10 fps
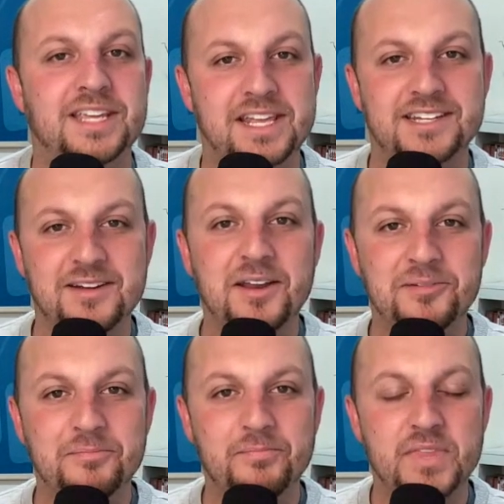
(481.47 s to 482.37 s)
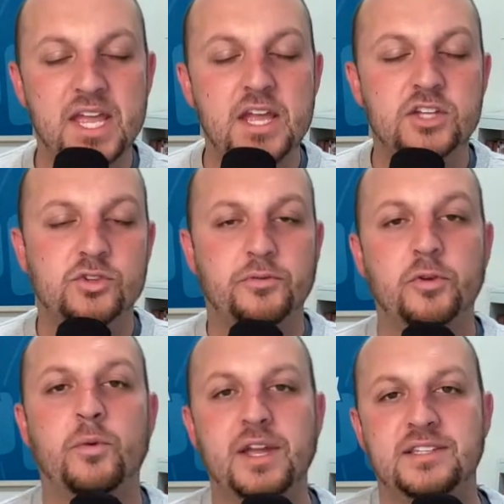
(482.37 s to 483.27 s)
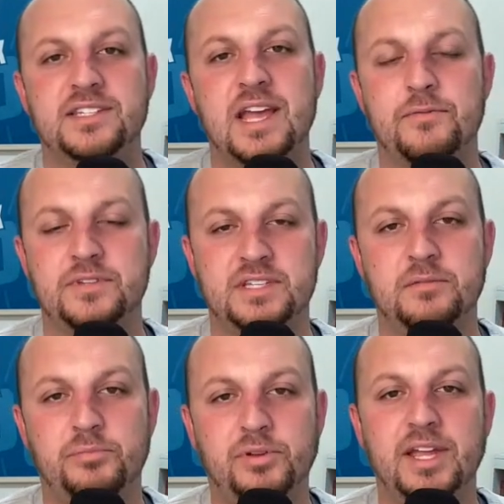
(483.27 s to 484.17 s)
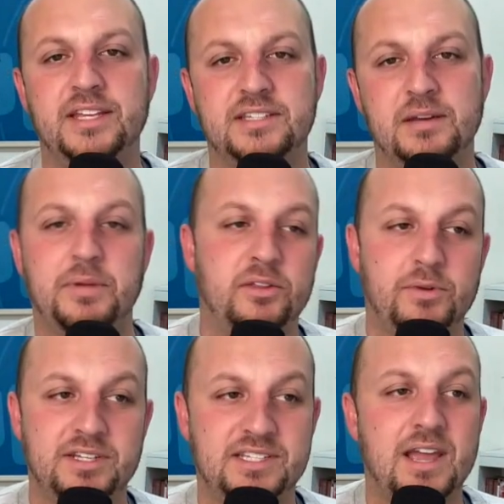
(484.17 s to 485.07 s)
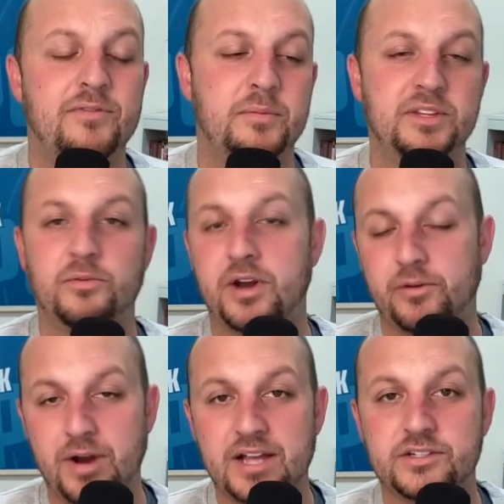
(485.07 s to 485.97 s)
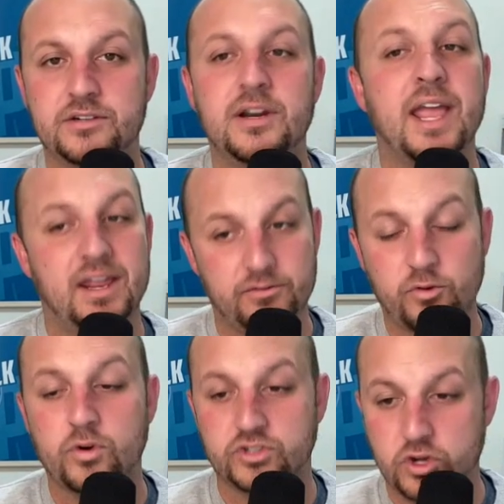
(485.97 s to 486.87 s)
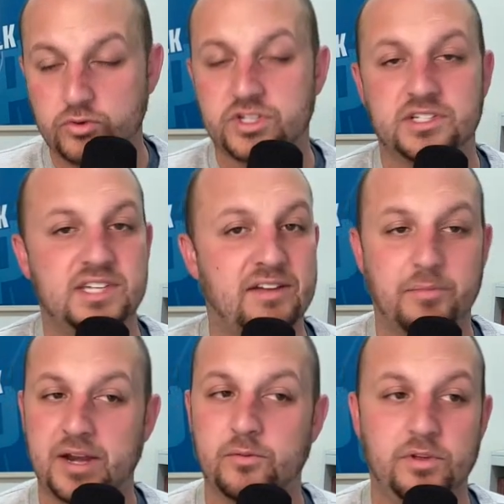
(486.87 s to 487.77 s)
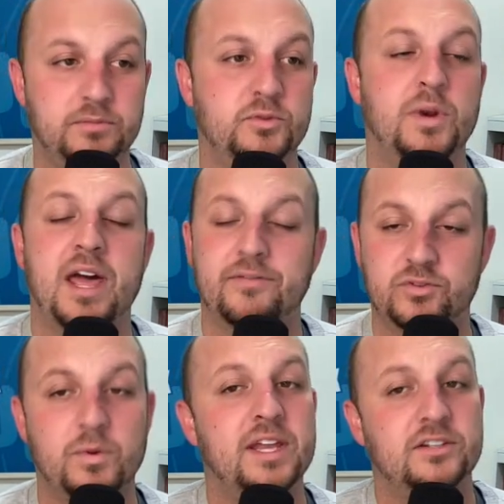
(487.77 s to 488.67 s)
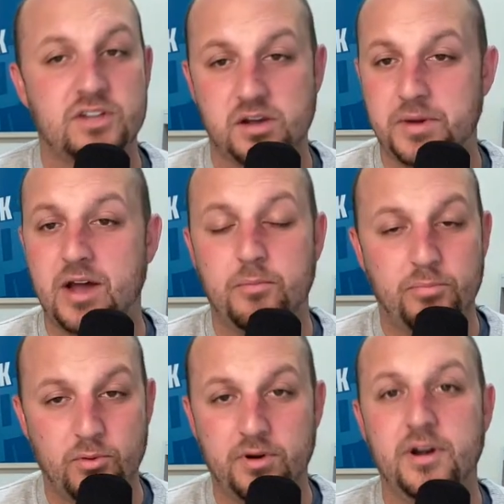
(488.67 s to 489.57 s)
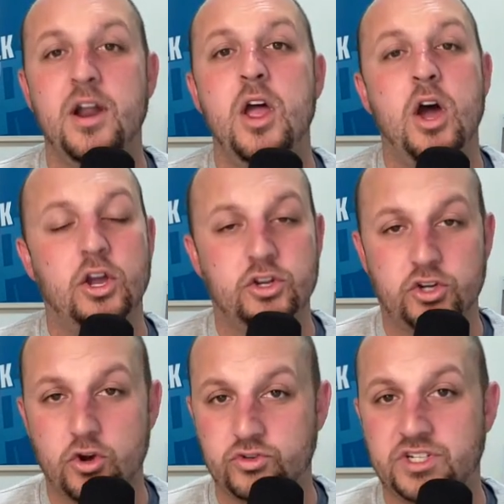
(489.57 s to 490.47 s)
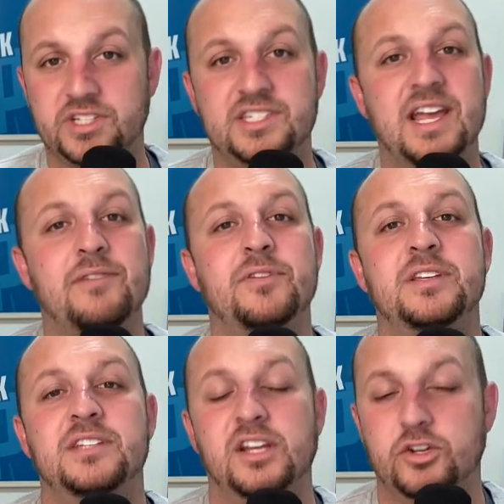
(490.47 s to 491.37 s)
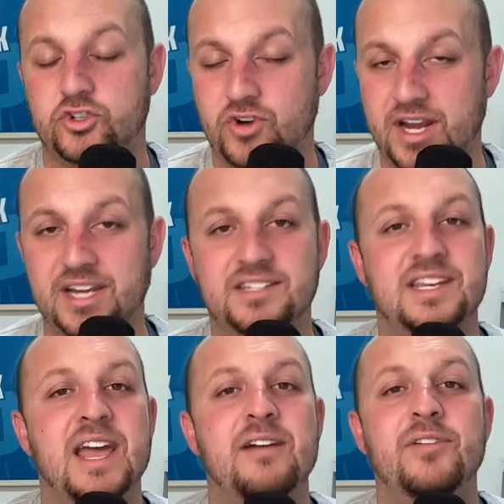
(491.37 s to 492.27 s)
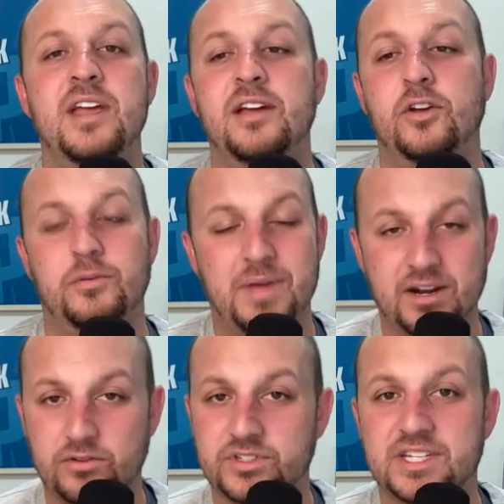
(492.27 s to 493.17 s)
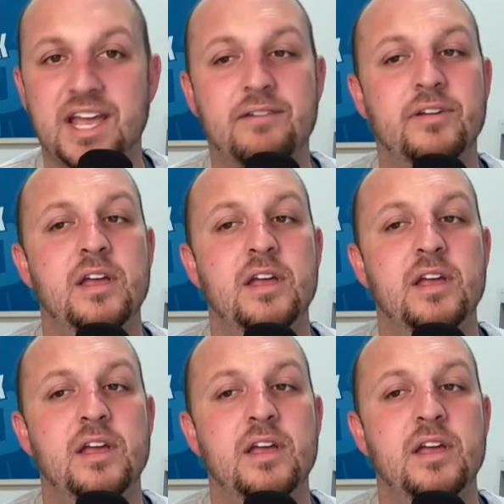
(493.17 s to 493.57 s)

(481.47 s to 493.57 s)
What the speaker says: can get it done. So if the right staff is in place, and by the right staff, I mean the right roster, and of course, coaching staff. Monty Williams went out of his way to talk about how important a good coaching staff is and a good training staff, good medical staff.